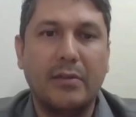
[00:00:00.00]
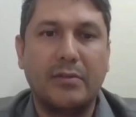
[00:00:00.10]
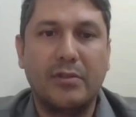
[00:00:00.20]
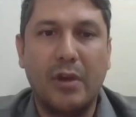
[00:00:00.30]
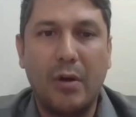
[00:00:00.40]

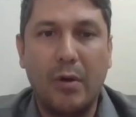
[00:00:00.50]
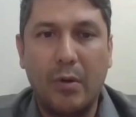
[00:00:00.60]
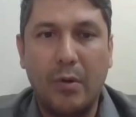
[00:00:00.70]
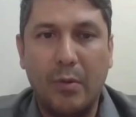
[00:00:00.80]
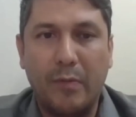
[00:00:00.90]

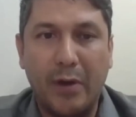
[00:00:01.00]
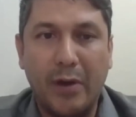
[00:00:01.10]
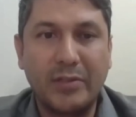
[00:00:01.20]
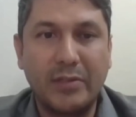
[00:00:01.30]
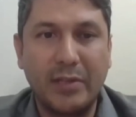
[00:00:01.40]
So
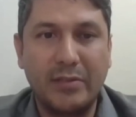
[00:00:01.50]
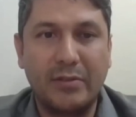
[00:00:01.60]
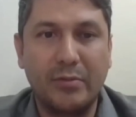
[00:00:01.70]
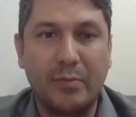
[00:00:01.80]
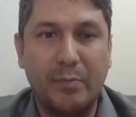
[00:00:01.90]
first is
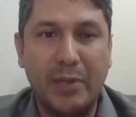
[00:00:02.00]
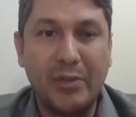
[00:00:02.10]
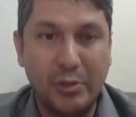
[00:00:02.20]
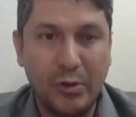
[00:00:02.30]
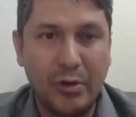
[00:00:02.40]
to be
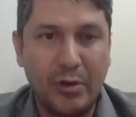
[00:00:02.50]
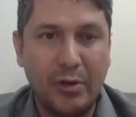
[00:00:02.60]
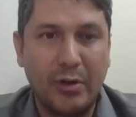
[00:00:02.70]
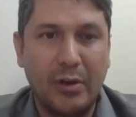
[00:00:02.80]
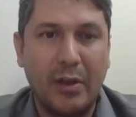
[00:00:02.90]
sure
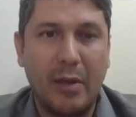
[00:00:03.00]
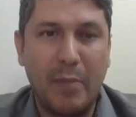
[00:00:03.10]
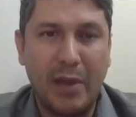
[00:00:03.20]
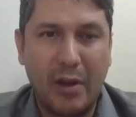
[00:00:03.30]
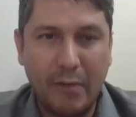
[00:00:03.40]
and
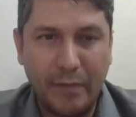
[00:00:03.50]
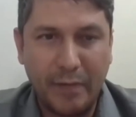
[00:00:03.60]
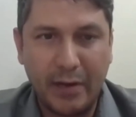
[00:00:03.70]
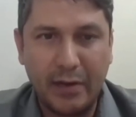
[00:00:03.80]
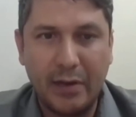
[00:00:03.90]
be
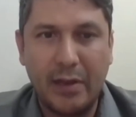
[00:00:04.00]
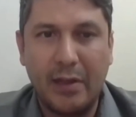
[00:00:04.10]
confident